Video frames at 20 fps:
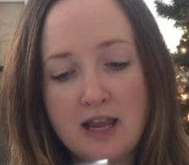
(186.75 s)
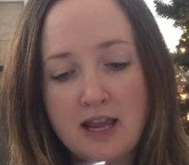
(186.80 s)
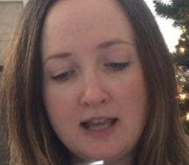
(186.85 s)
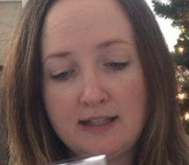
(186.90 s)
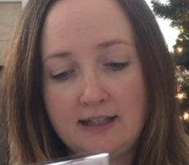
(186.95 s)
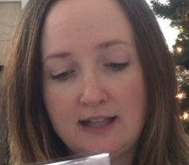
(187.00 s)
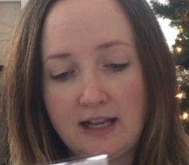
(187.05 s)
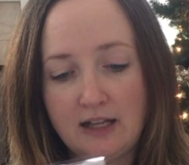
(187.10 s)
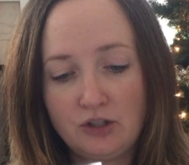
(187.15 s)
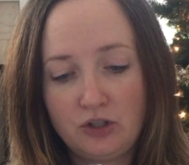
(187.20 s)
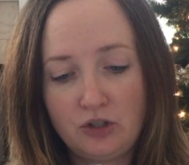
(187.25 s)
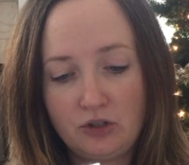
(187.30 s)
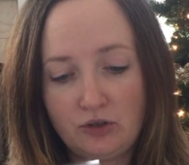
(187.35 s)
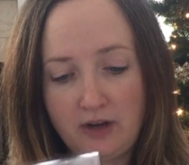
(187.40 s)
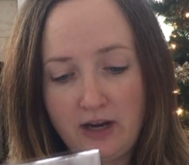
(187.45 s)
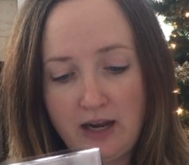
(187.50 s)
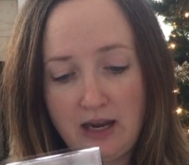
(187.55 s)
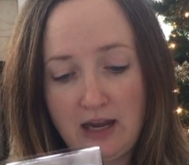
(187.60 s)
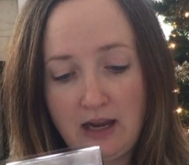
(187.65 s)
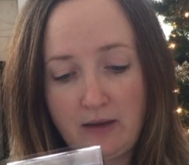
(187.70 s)

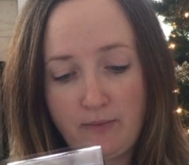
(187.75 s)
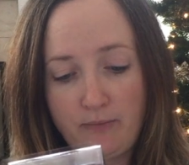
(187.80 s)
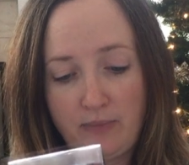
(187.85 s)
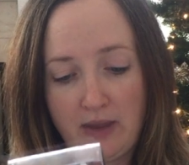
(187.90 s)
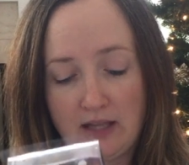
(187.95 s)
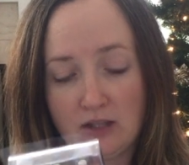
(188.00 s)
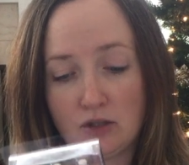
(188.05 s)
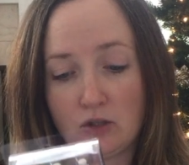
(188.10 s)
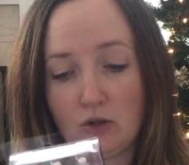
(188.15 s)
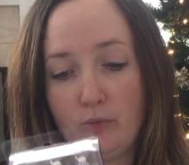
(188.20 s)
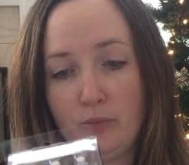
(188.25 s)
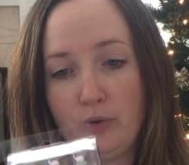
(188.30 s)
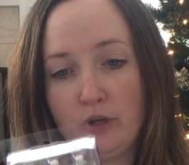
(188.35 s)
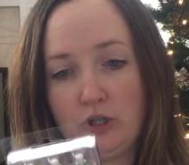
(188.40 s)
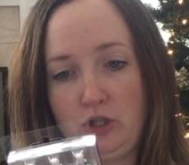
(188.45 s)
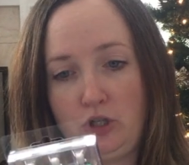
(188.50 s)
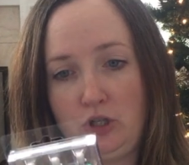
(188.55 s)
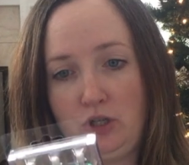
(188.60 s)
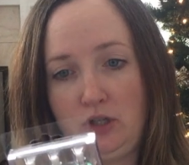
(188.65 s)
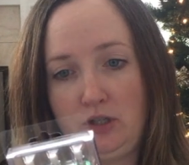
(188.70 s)
sensory pencil
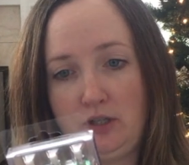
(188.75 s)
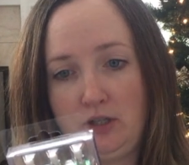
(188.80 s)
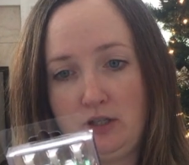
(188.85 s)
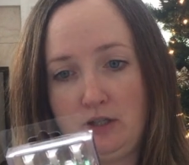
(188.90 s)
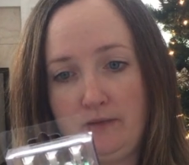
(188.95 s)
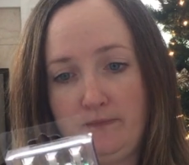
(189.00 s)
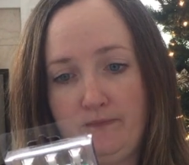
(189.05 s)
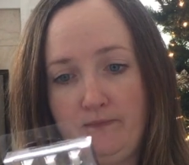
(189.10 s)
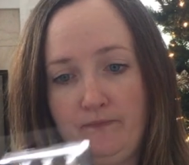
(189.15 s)
pushers.